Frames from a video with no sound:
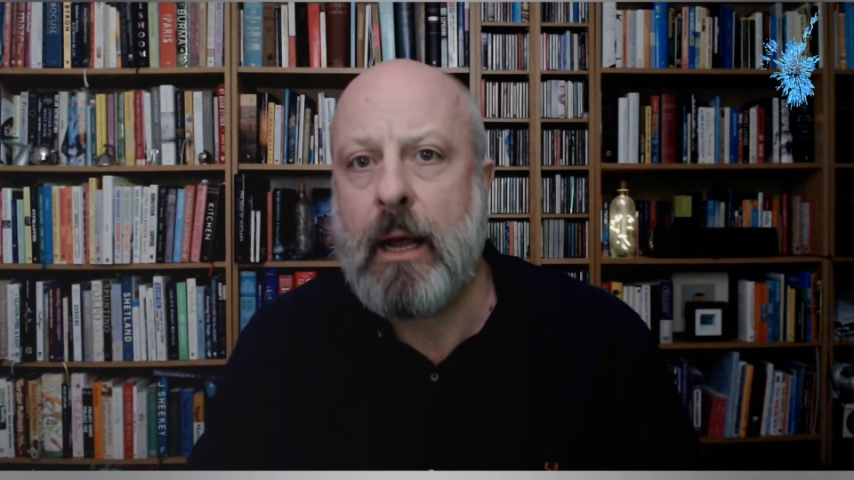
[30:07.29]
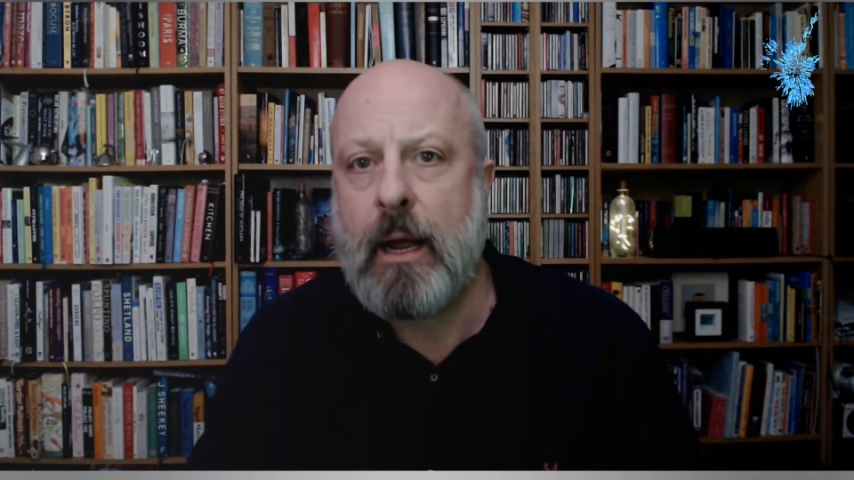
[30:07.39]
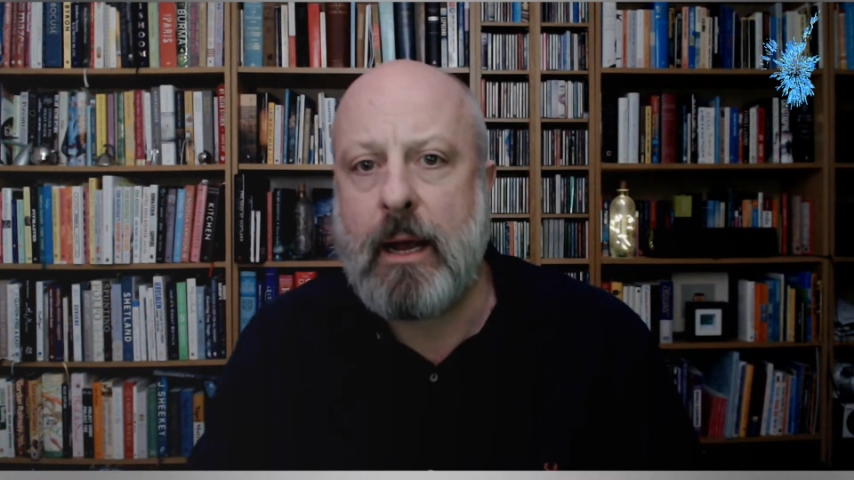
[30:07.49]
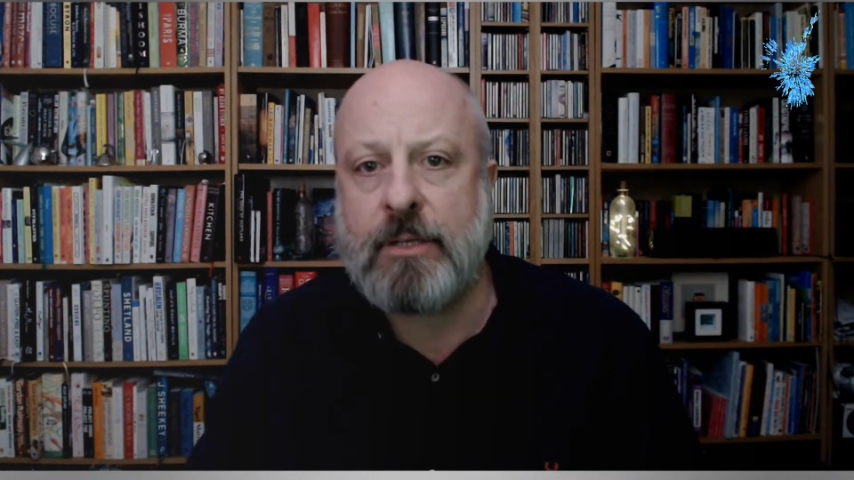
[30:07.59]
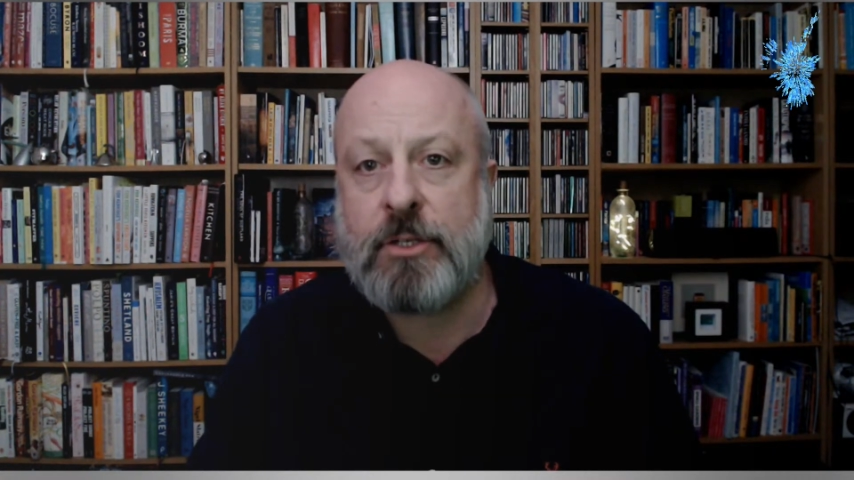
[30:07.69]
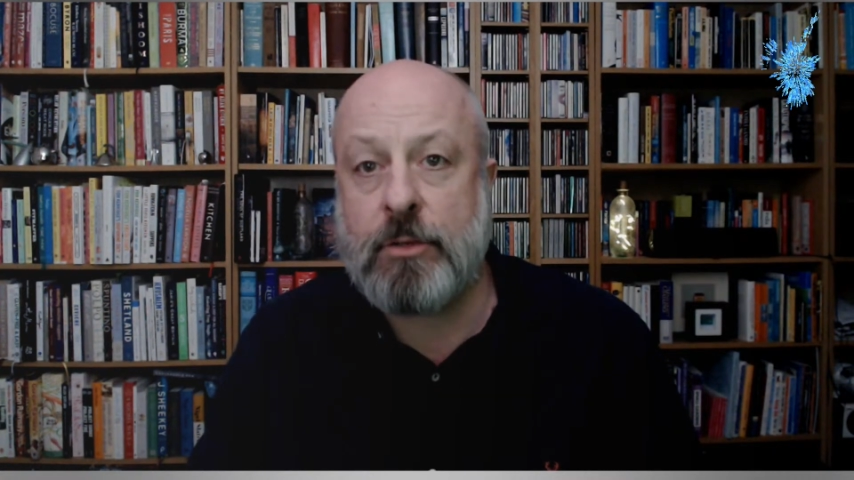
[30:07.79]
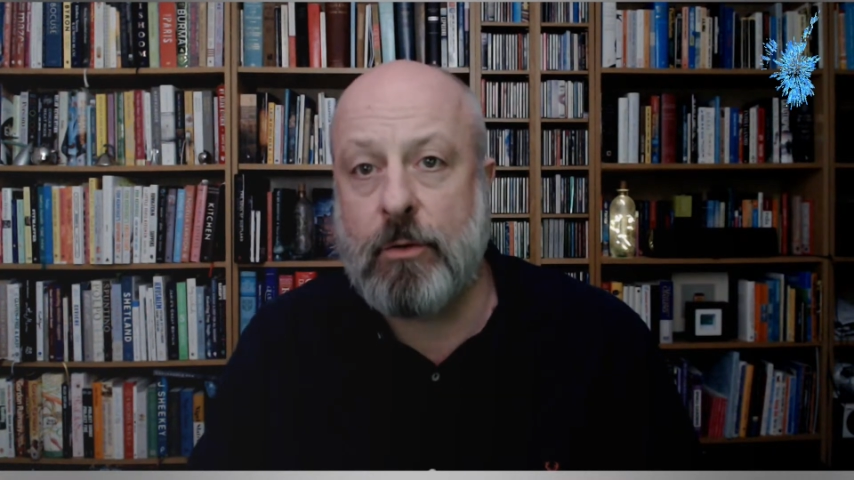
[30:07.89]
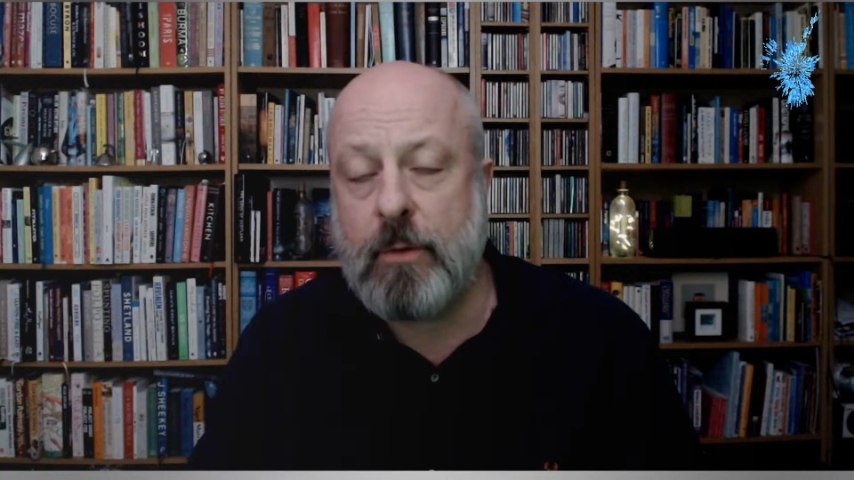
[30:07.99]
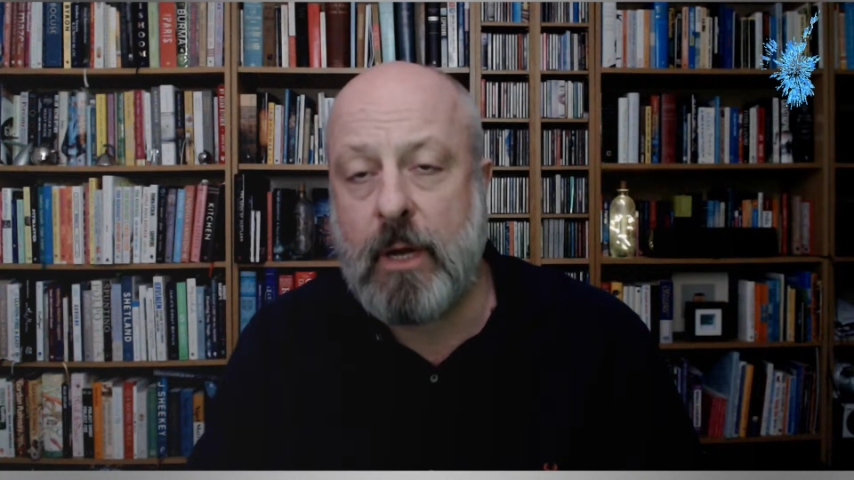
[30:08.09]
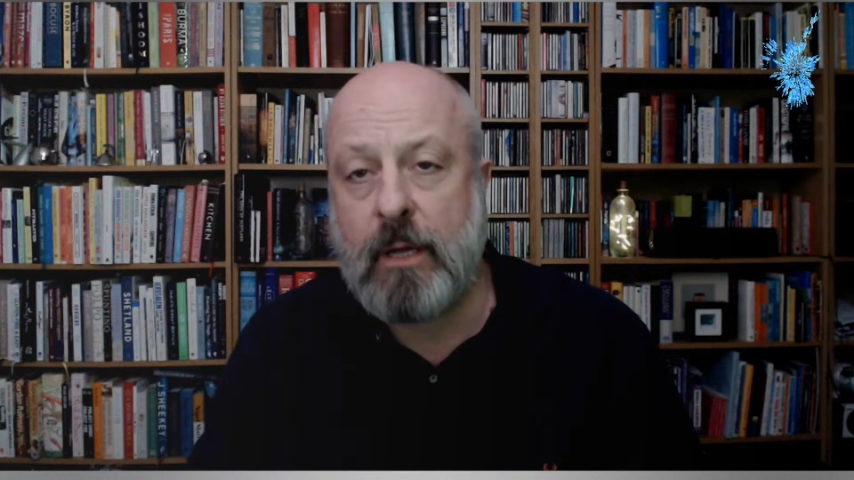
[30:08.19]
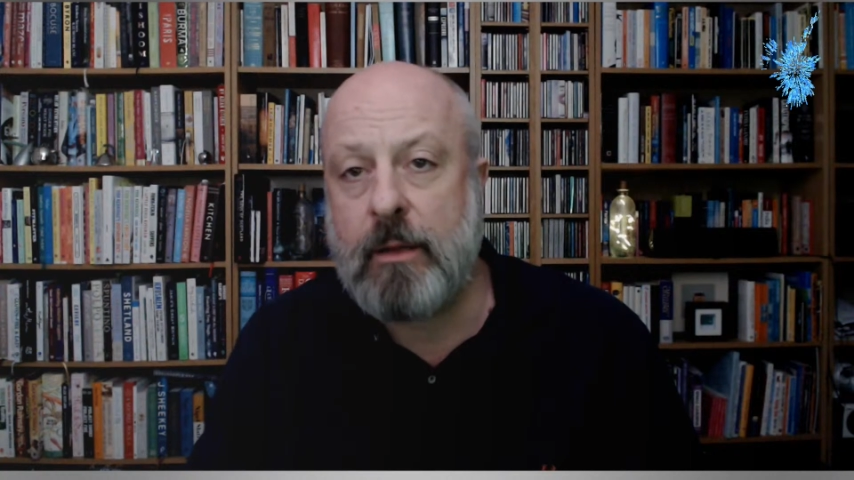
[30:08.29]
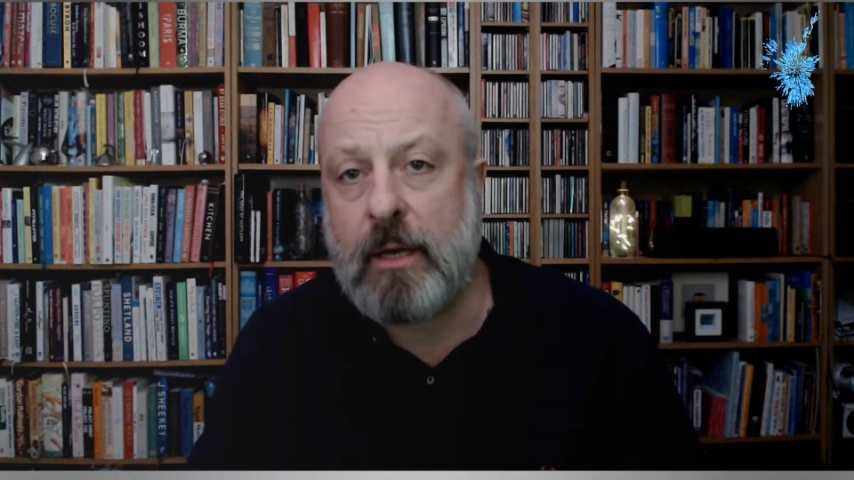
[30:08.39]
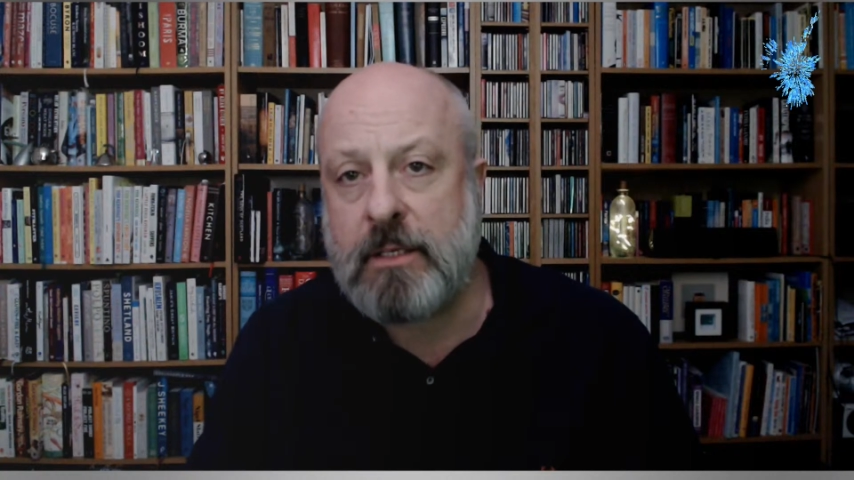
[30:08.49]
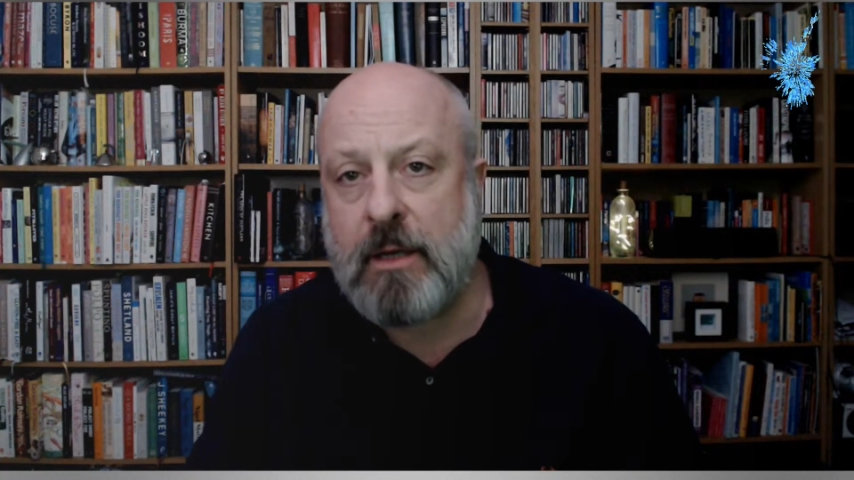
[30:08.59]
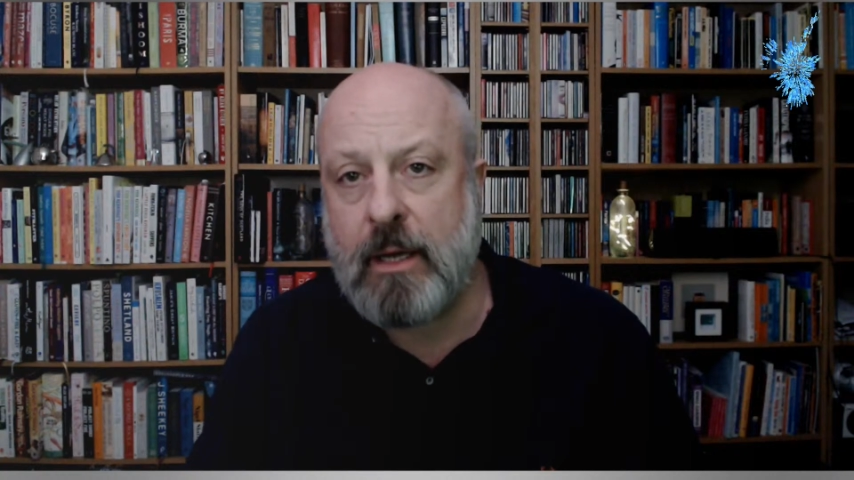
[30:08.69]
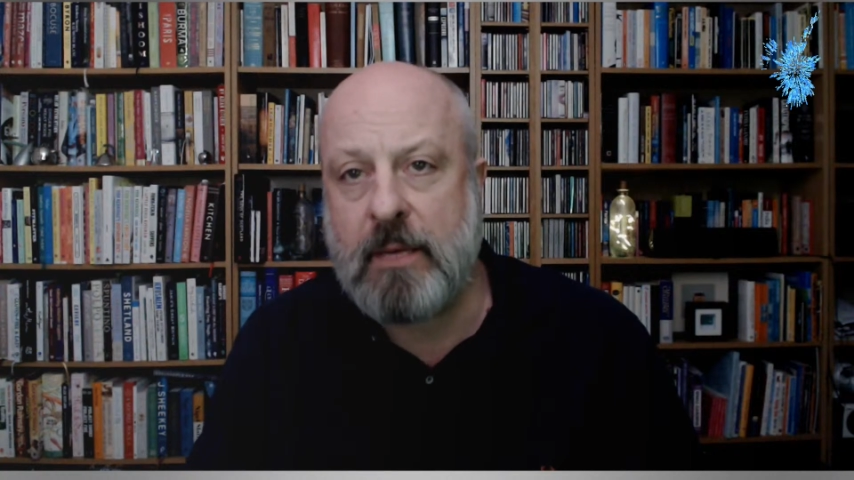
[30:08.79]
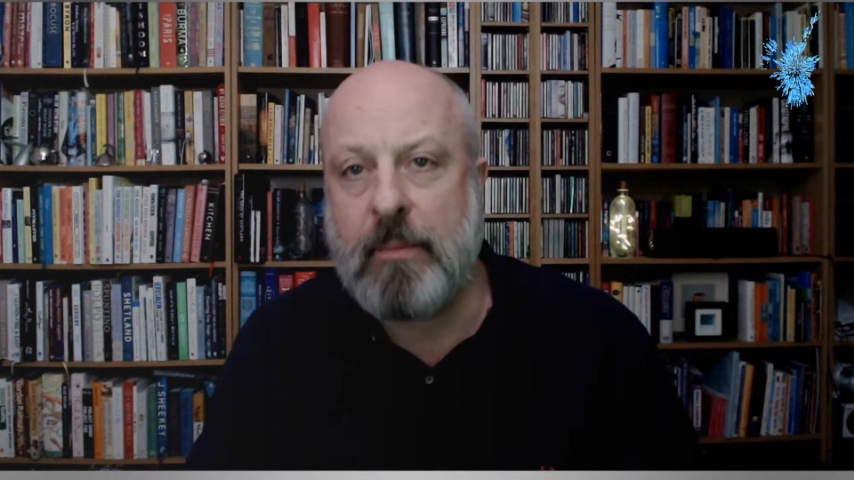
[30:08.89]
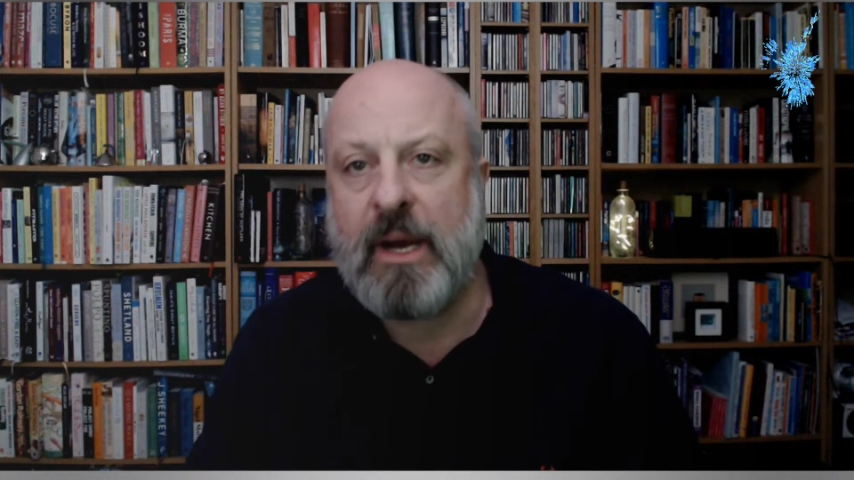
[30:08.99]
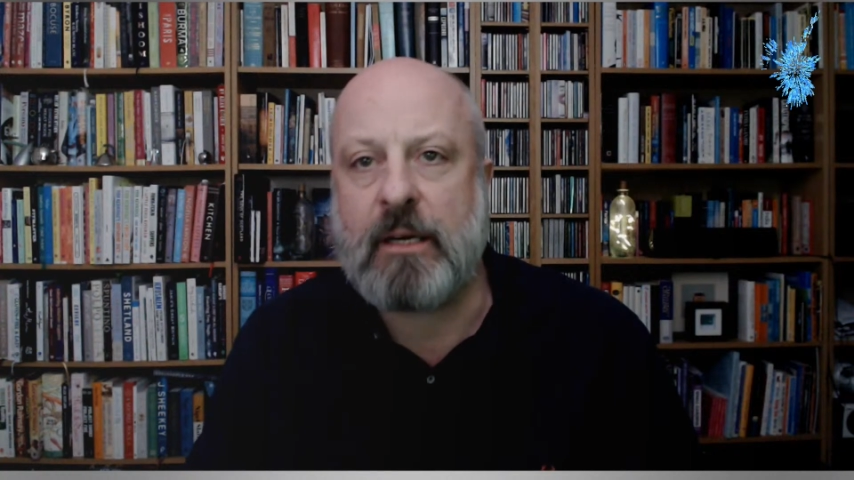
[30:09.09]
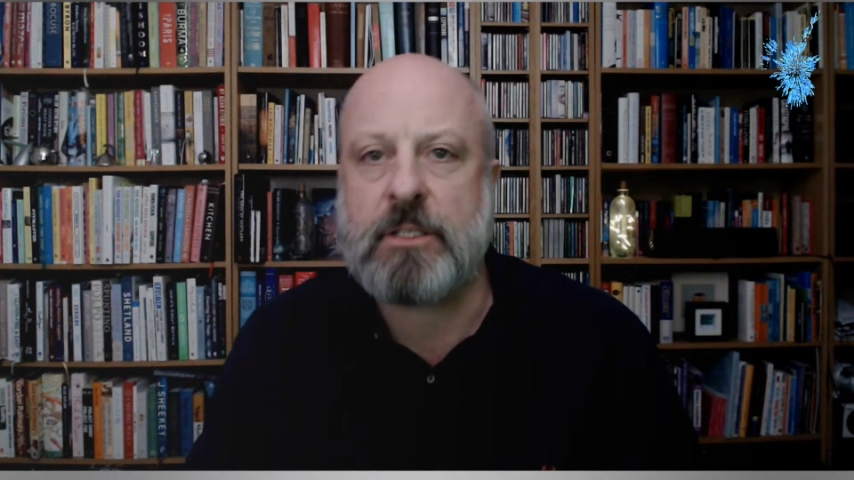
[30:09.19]
and so as a
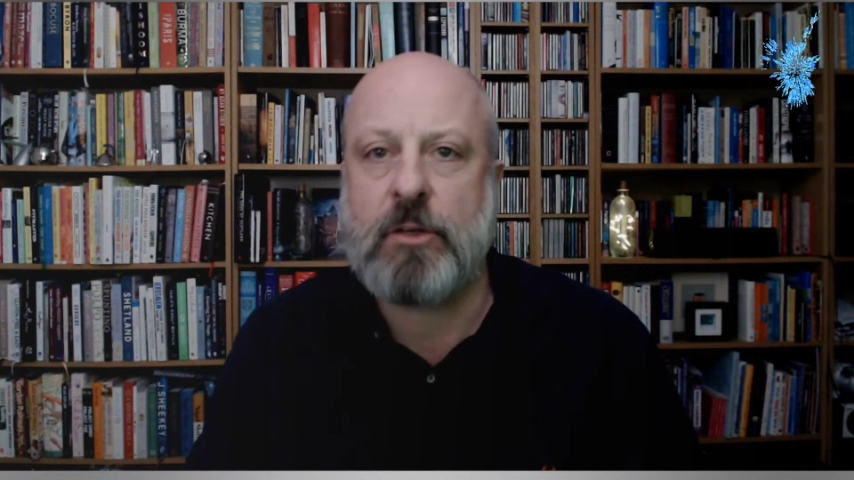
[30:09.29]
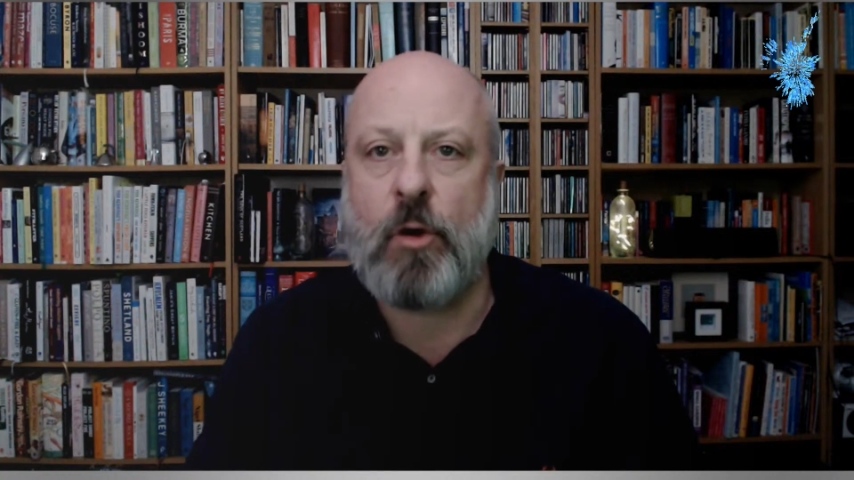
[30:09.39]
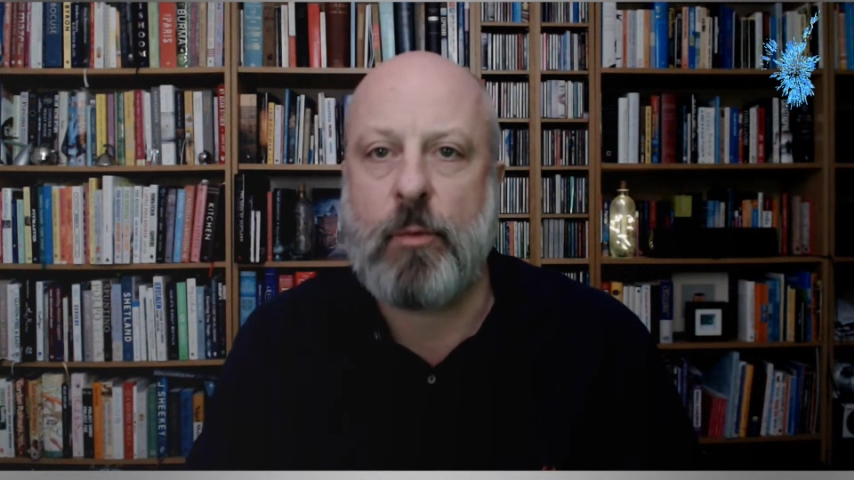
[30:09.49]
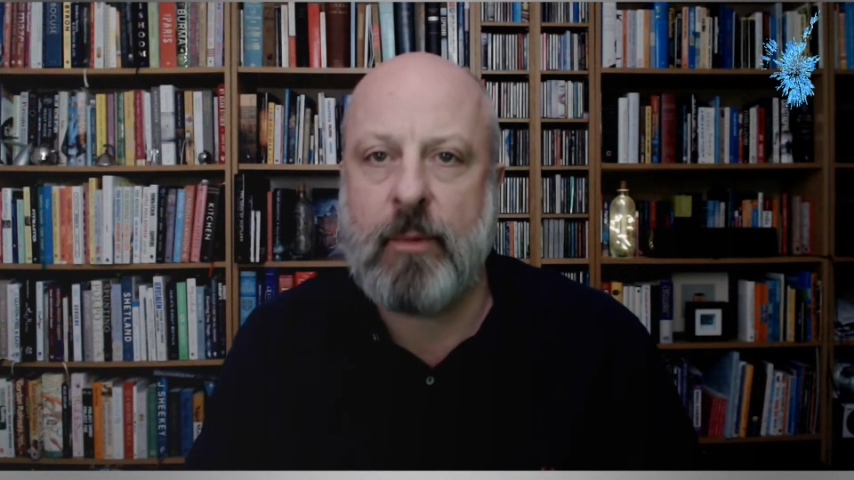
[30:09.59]
backstop,